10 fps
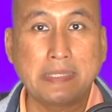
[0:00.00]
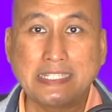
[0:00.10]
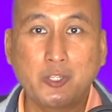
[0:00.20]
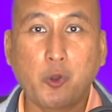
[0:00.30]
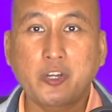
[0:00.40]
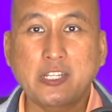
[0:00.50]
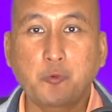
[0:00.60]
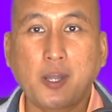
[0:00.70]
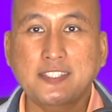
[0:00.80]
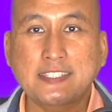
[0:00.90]
Midori
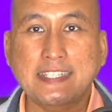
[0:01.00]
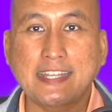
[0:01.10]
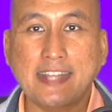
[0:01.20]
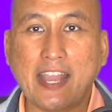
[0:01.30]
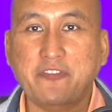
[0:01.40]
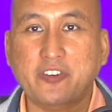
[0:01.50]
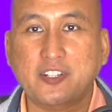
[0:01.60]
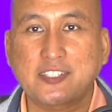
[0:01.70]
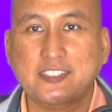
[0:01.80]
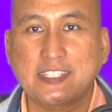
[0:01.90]
once again
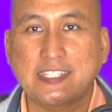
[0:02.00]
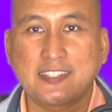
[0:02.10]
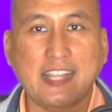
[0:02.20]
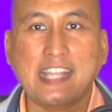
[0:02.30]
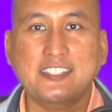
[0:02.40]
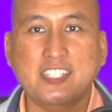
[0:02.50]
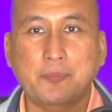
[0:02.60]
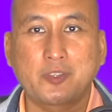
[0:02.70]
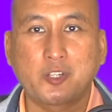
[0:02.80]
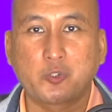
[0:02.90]
effortlessly lights
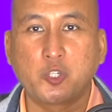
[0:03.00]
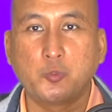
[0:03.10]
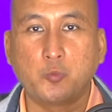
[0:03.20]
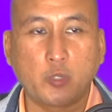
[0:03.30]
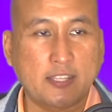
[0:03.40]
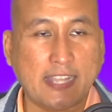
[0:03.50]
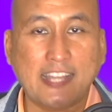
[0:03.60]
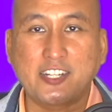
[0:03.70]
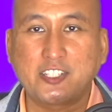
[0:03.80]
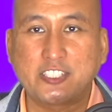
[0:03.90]
up the room with
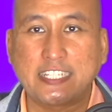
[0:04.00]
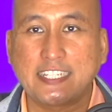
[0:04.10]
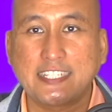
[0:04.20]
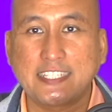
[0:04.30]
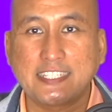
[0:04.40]
energy.